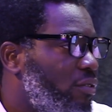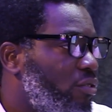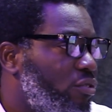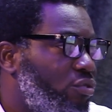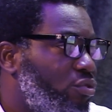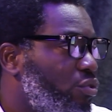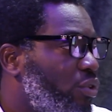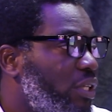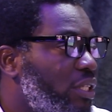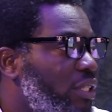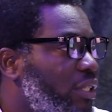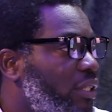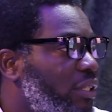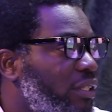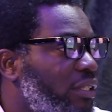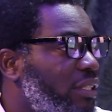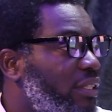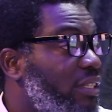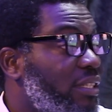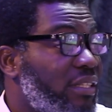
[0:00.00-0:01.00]
truly,
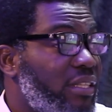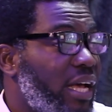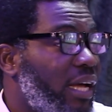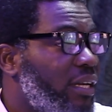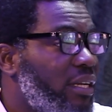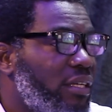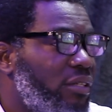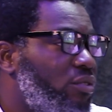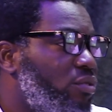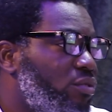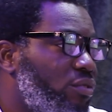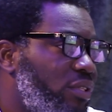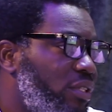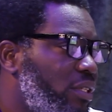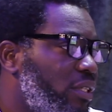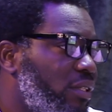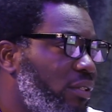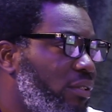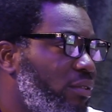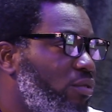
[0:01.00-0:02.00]
it is their league to
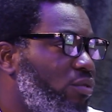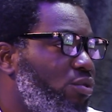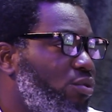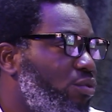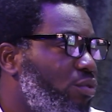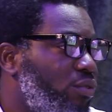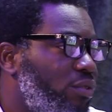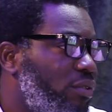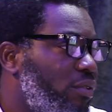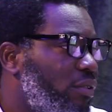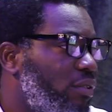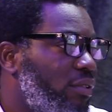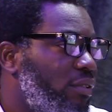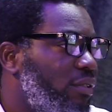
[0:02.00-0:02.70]
still lose.